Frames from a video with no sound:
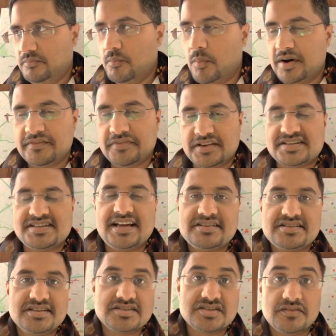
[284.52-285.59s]
One of the
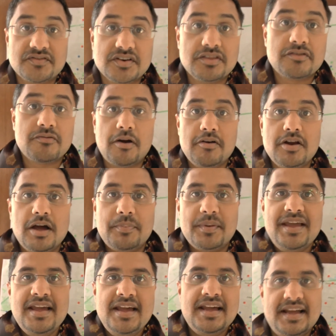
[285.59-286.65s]
stats that's often thrown up
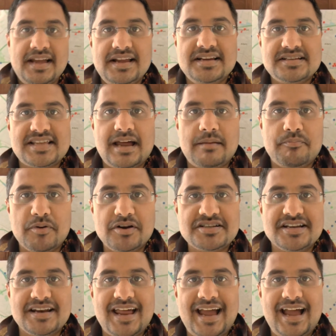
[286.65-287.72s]
is that
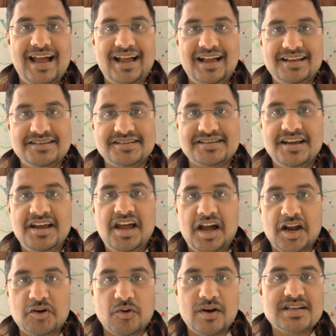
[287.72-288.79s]
Britain has
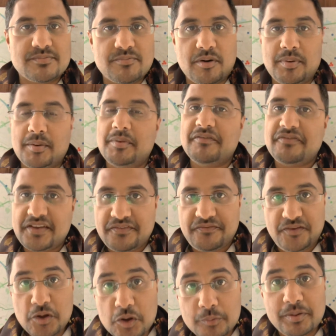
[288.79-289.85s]
a greater problem of
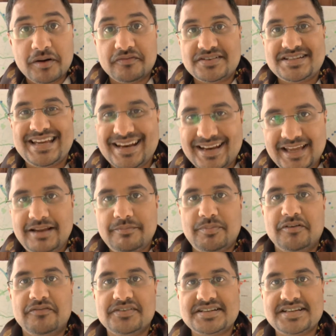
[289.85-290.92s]
fuel poverty and heat
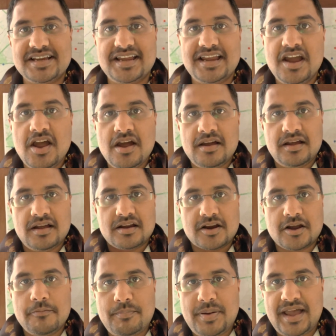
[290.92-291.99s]
poverty
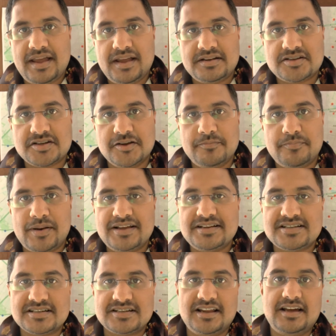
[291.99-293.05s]
compared to
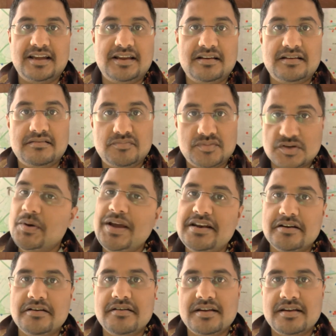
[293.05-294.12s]
places like Sweden,